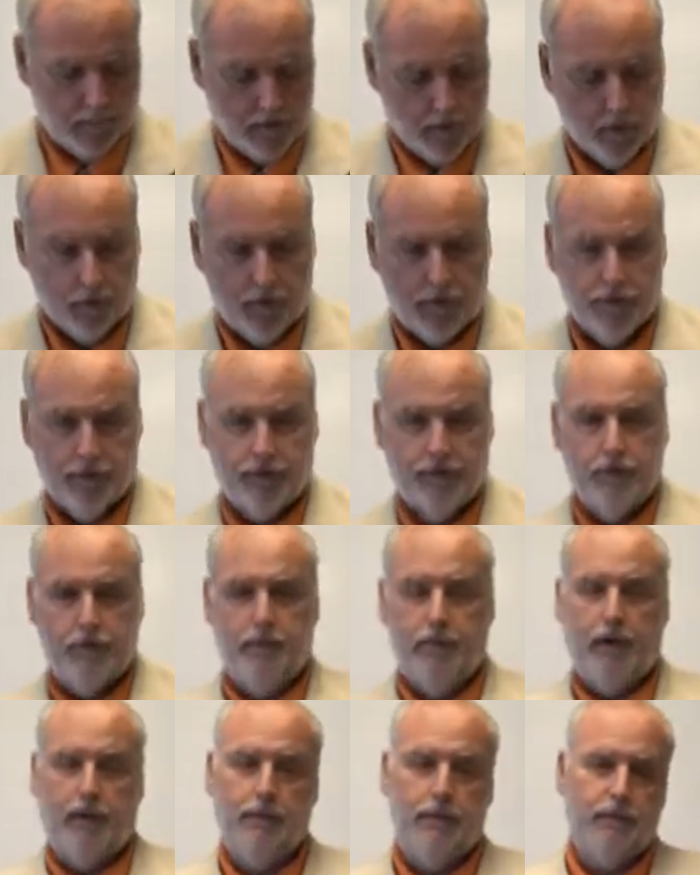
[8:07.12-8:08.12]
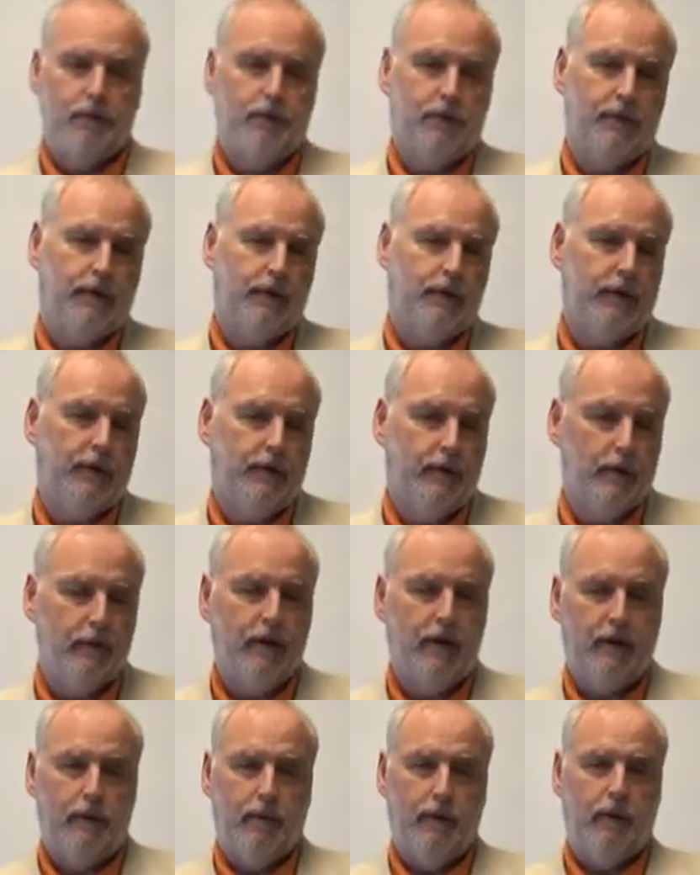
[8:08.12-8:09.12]
You also should publish and uh, learn
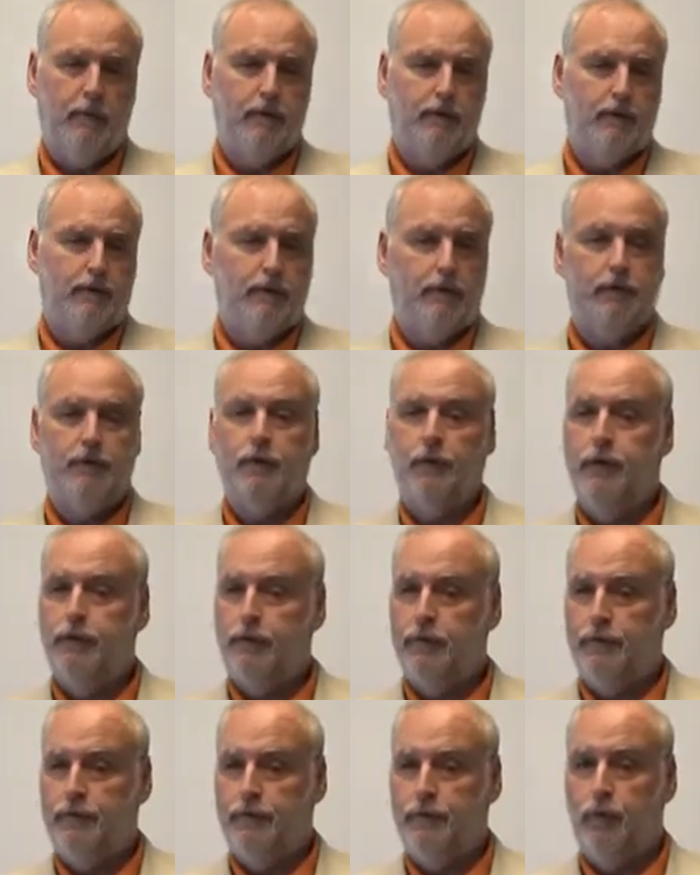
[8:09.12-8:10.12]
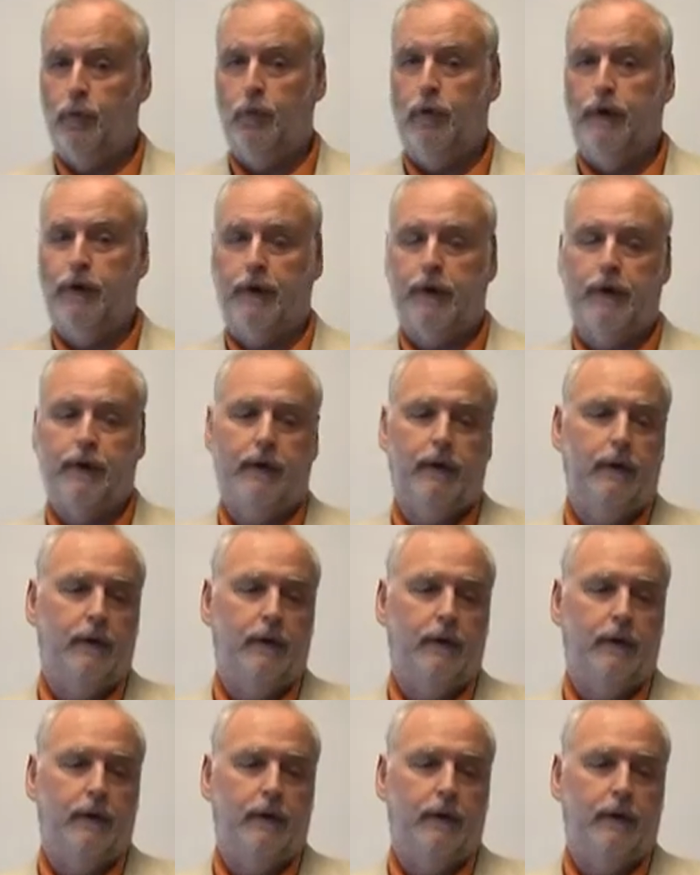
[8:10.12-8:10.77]
how to publish the results of your work.